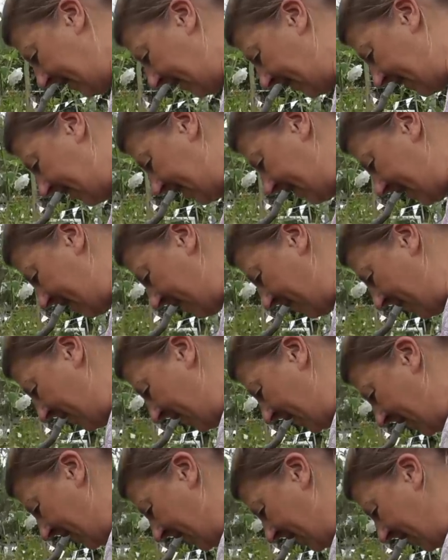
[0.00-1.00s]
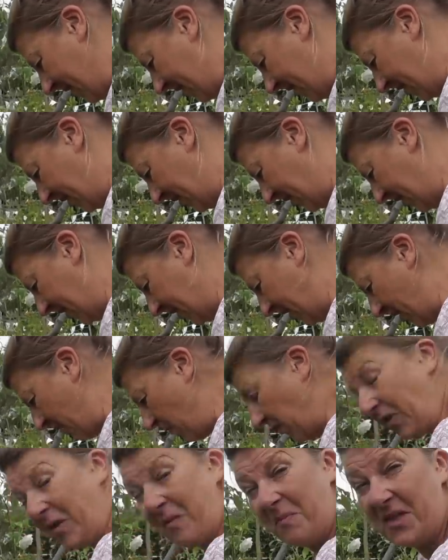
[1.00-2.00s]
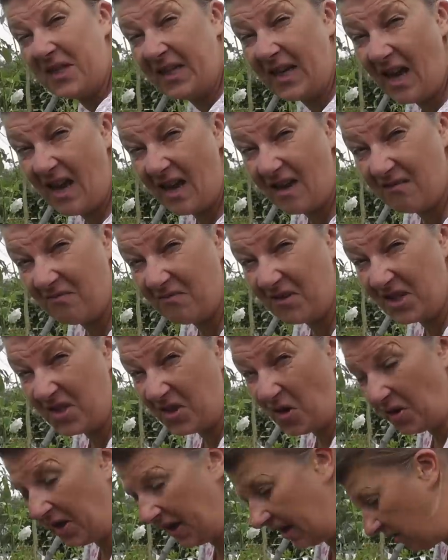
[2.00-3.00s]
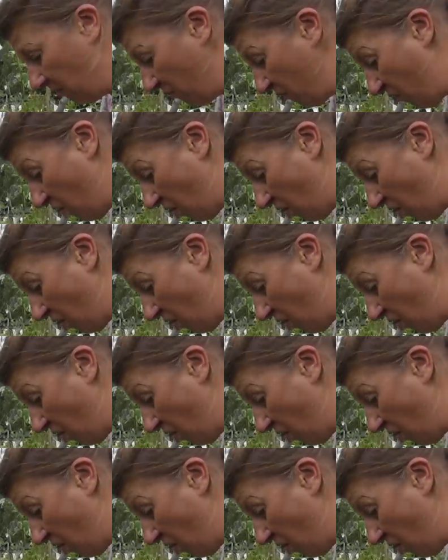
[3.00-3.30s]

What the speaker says: you don't want them to get soggy and